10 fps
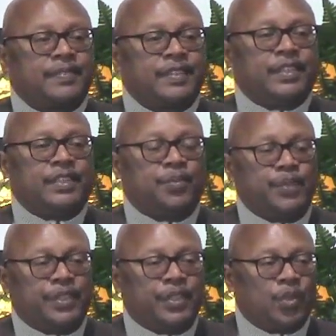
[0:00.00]
Usually
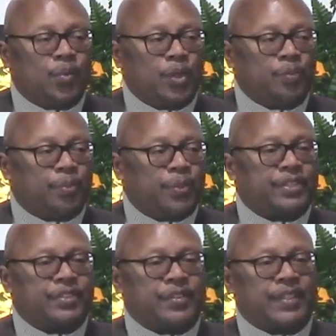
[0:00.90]
when we hear the word
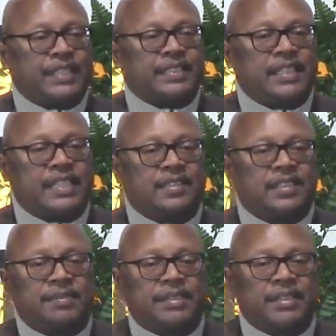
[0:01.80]
prisoner, that's not something